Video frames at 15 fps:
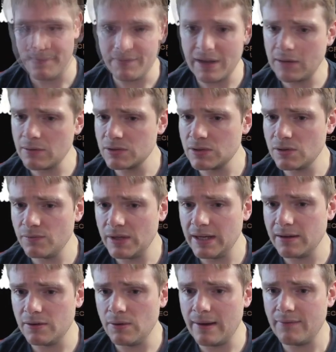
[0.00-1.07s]
Final
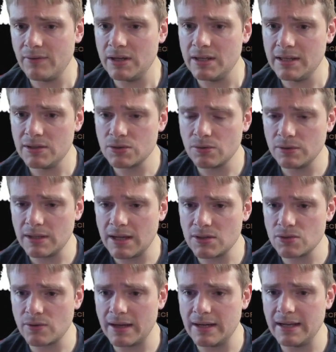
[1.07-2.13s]
Souvenir. You have an additional
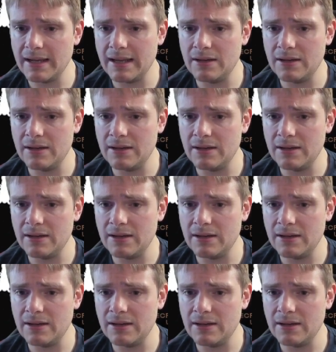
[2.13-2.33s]
dodge rating